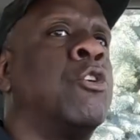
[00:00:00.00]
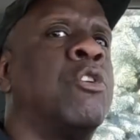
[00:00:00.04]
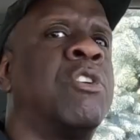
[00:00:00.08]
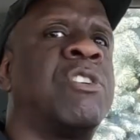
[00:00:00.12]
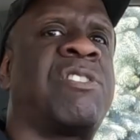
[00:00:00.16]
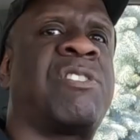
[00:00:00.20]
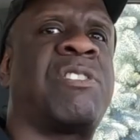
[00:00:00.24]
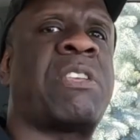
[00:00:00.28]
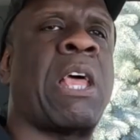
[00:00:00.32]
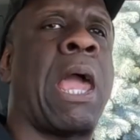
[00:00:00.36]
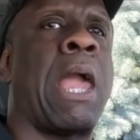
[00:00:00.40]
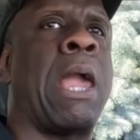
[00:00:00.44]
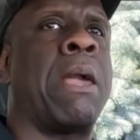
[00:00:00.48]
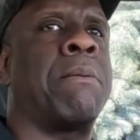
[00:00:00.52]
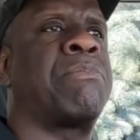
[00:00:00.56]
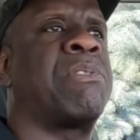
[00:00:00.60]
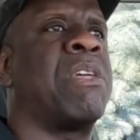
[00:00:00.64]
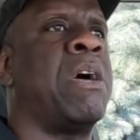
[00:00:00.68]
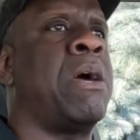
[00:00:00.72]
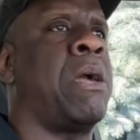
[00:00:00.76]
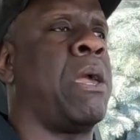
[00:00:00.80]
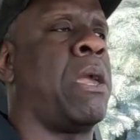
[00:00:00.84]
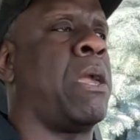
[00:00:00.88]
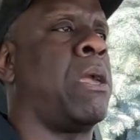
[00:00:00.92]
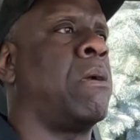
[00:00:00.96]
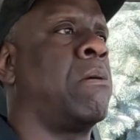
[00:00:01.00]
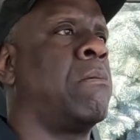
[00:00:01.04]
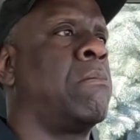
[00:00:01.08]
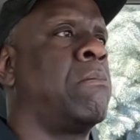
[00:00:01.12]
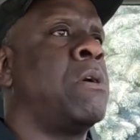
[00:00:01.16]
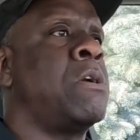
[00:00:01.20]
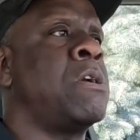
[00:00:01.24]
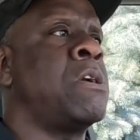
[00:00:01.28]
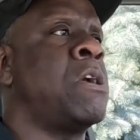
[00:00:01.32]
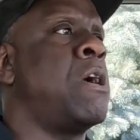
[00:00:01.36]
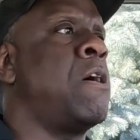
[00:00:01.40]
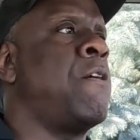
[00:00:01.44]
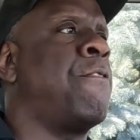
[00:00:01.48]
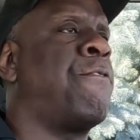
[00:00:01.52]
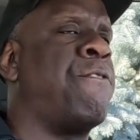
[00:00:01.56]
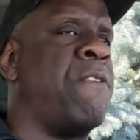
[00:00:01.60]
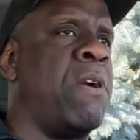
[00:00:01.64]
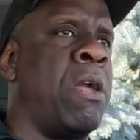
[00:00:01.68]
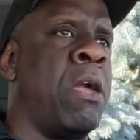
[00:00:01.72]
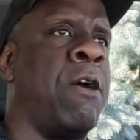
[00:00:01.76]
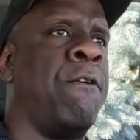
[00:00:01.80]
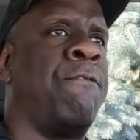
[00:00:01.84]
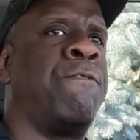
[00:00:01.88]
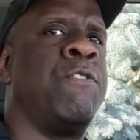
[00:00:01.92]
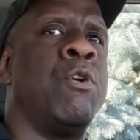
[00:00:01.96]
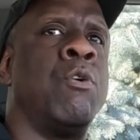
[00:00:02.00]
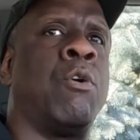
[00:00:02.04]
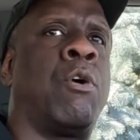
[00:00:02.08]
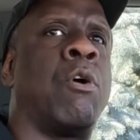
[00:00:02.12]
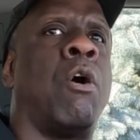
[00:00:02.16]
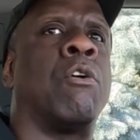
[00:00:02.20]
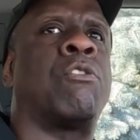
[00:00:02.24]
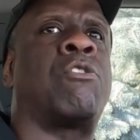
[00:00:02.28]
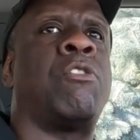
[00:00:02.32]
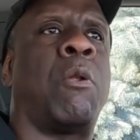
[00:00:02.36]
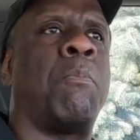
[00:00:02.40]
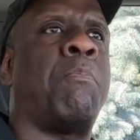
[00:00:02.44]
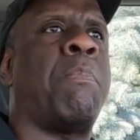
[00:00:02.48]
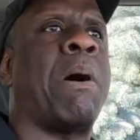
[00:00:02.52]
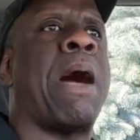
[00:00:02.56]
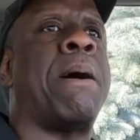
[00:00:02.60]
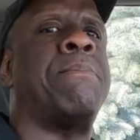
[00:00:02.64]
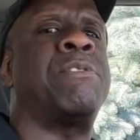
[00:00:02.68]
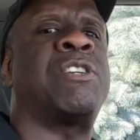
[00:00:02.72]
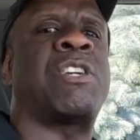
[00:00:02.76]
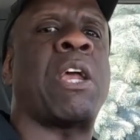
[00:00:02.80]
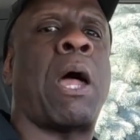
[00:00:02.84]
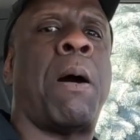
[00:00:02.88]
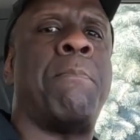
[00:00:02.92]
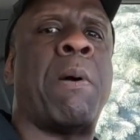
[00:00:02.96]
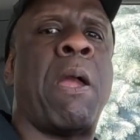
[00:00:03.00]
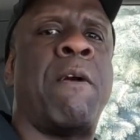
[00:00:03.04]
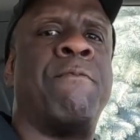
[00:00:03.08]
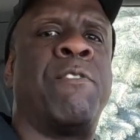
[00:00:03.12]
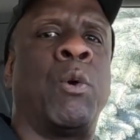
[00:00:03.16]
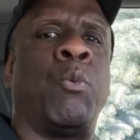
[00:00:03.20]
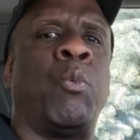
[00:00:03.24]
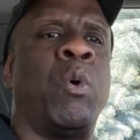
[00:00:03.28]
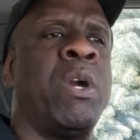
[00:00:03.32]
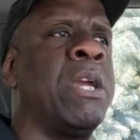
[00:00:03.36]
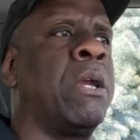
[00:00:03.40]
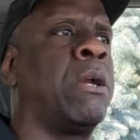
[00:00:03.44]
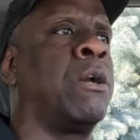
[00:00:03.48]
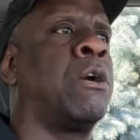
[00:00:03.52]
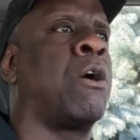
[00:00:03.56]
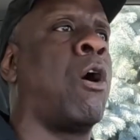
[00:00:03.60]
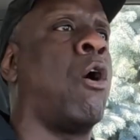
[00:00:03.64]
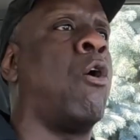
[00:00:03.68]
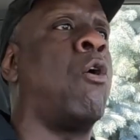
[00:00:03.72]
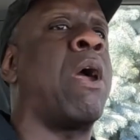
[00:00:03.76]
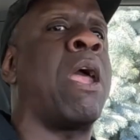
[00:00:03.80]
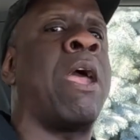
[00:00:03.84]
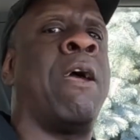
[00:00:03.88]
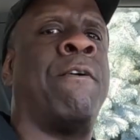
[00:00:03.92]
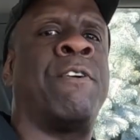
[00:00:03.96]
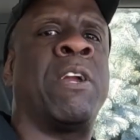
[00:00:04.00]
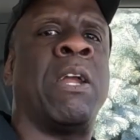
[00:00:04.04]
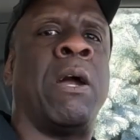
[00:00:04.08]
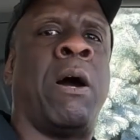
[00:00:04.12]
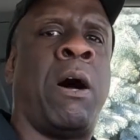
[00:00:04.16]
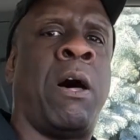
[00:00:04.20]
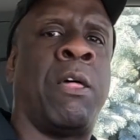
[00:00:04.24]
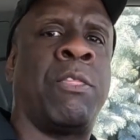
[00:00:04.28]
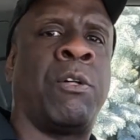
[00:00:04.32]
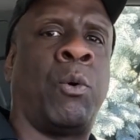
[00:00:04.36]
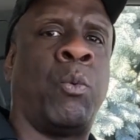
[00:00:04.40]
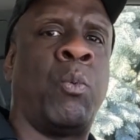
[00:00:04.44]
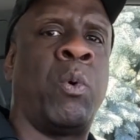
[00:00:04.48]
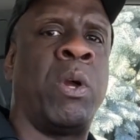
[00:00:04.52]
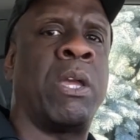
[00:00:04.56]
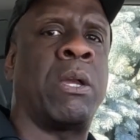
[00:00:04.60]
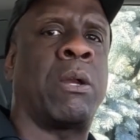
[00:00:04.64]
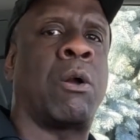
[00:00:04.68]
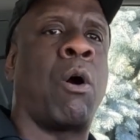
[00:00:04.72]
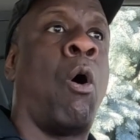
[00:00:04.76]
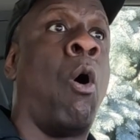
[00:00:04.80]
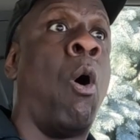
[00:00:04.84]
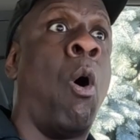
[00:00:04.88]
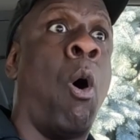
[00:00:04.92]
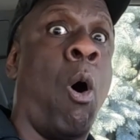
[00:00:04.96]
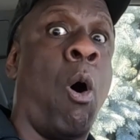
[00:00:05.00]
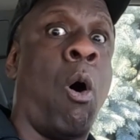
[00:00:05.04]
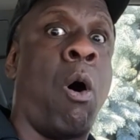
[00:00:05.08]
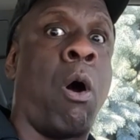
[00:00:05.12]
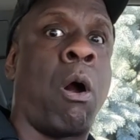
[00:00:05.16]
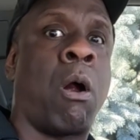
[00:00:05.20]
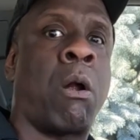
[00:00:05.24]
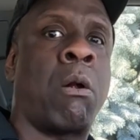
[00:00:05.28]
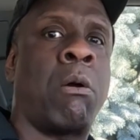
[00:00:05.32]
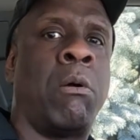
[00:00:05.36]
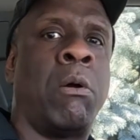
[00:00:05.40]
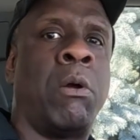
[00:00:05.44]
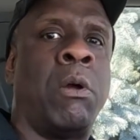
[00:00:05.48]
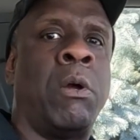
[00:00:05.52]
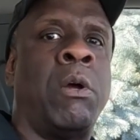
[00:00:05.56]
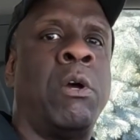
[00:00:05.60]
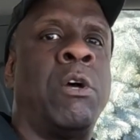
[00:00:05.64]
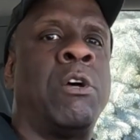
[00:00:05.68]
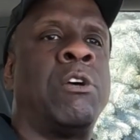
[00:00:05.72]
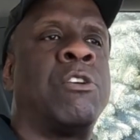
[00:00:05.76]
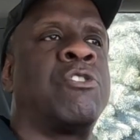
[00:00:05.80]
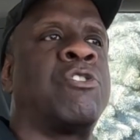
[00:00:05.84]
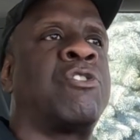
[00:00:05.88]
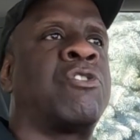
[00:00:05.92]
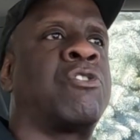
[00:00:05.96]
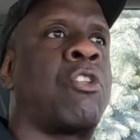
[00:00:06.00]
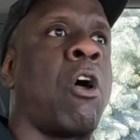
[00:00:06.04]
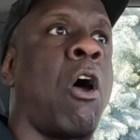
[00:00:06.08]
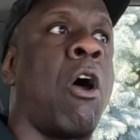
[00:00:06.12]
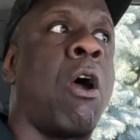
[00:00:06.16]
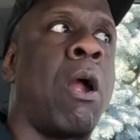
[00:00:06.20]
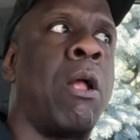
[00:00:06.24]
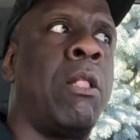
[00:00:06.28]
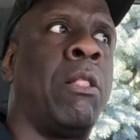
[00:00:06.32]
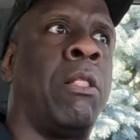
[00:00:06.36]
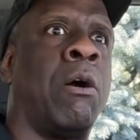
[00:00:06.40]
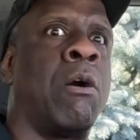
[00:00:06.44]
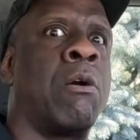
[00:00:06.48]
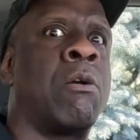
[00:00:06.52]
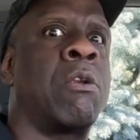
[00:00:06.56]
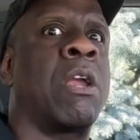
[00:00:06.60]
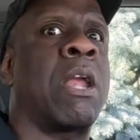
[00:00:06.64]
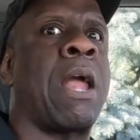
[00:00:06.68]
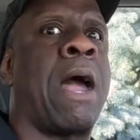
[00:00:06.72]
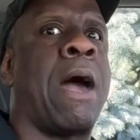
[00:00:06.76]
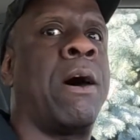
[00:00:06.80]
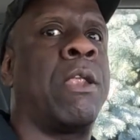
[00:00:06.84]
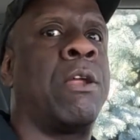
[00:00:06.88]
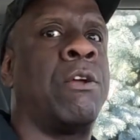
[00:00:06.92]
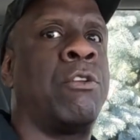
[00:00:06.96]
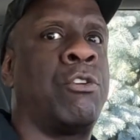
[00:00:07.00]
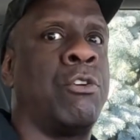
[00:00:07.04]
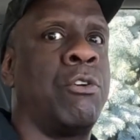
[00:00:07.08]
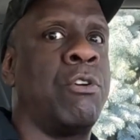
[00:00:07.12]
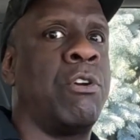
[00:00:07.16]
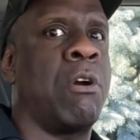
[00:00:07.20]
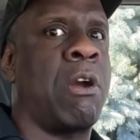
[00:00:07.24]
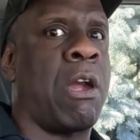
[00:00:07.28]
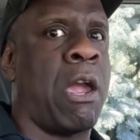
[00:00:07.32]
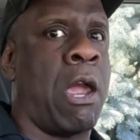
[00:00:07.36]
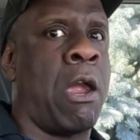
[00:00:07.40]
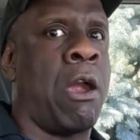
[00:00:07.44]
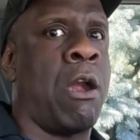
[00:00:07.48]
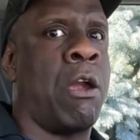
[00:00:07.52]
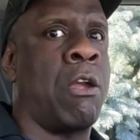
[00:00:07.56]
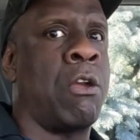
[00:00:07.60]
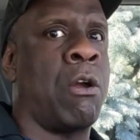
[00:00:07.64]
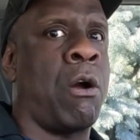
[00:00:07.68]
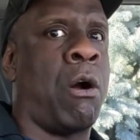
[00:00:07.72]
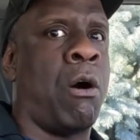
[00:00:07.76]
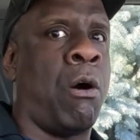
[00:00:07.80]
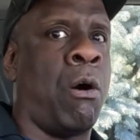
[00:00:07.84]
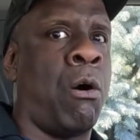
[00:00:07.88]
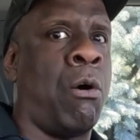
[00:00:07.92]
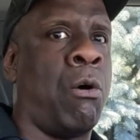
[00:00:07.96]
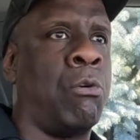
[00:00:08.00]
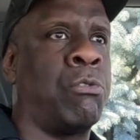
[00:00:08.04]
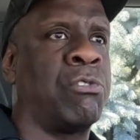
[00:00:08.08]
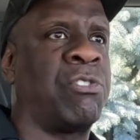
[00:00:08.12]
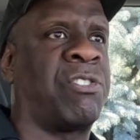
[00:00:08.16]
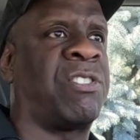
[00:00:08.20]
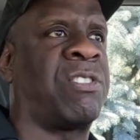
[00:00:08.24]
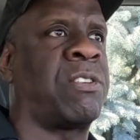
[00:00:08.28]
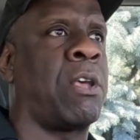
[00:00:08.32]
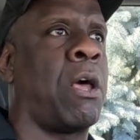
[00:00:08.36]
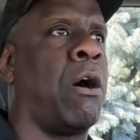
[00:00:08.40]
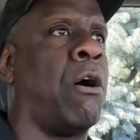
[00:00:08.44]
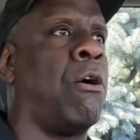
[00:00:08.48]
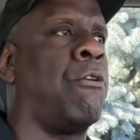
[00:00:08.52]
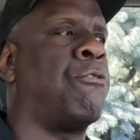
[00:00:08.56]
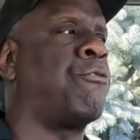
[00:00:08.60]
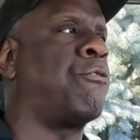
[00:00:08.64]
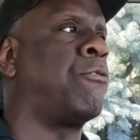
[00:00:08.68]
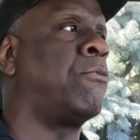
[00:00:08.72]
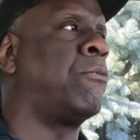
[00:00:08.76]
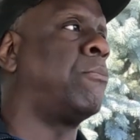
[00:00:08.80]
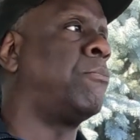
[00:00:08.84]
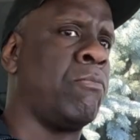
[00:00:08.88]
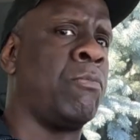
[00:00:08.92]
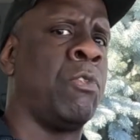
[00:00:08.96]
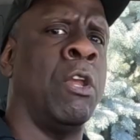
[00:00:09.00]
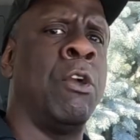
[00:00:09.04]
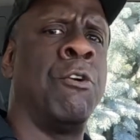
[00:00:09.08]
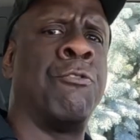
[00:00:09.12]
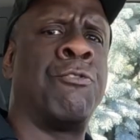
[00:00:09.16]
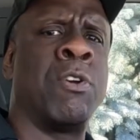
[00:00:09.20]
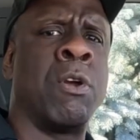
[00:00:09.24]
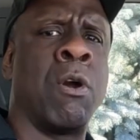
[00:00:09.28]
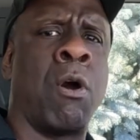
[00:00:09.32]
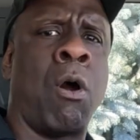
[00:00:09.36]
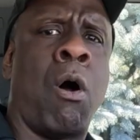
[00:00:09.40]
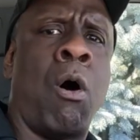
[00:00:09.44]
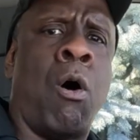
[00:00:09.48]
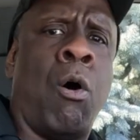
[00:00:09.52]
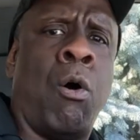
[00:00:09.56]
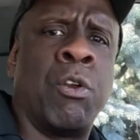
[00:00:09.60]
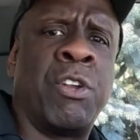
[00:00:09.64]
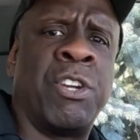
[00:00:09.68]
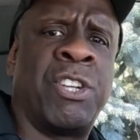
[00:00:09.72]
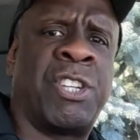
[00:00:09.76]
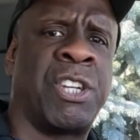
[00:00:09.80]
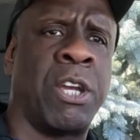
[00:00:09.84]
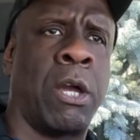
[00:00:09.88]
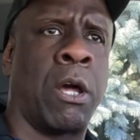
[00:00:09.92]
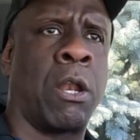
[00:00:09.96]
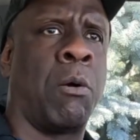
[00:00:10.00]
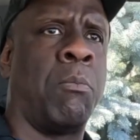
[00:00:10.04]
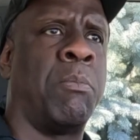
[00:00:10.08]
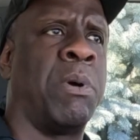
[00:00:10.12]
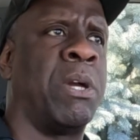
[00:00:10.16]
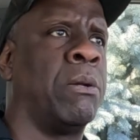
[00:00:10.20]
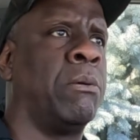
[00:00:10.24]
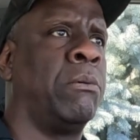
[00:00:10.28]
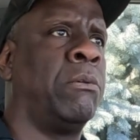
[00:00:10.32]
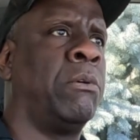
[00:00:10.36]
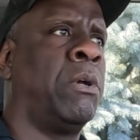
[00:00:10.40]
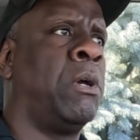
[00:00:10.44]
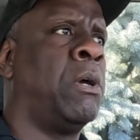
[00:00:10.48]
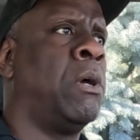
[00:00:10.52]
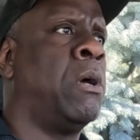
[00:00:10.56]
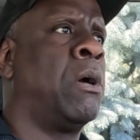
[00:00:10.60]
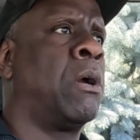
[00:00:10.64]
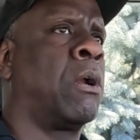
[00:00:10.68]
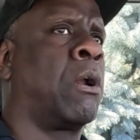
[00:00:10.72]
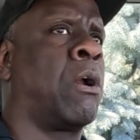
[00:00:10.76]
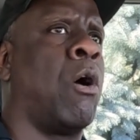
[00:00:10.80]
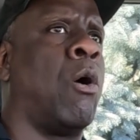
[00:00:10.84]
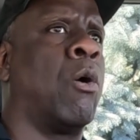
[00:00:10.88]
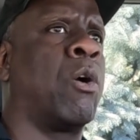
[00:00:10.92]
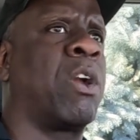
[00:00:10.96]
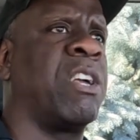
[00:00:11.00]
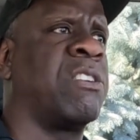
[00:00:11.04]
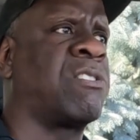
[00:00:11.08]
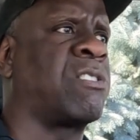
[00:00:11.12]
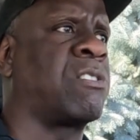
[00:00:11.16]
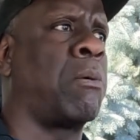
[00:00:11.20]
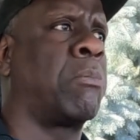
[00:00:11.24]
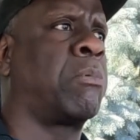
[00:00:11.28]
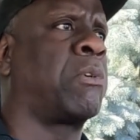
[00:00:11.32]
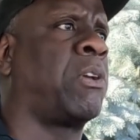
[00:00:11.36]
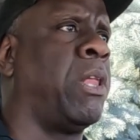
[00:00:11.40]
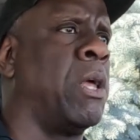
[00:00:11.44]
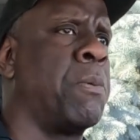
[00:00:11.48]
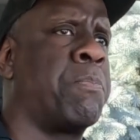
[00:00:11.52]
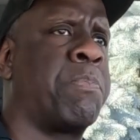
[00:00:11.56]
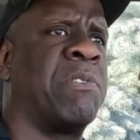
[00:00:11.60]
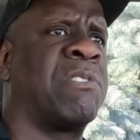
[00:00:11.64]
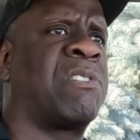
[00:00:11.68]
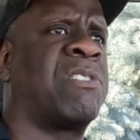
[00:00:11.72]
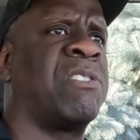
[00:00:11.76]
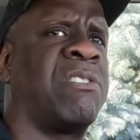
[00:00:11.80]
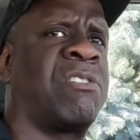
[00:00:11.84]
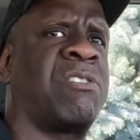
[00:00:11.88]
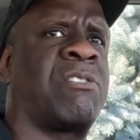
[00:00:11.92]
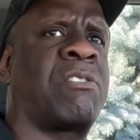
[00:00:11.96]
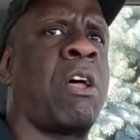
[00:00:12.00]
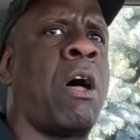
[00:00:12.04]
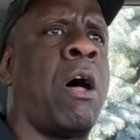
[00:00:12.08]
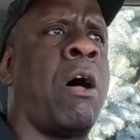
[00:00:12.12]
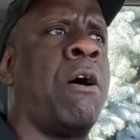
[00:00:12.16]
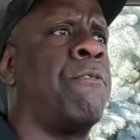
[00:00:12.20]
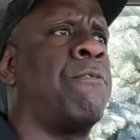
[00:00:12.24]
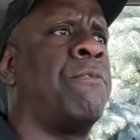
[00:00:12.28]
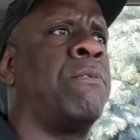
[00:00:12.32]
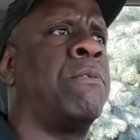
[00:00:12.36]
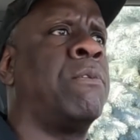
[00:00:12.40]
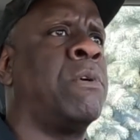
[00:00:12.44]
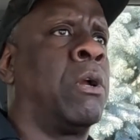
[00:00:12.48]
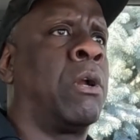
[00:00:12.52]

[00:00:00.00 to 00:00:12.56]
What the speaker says: do the same thing. If you go to the barbershop every week, go every other week, or start learning how to do your hair your own self. If you're an older gentleman, go get some clippers and stuff,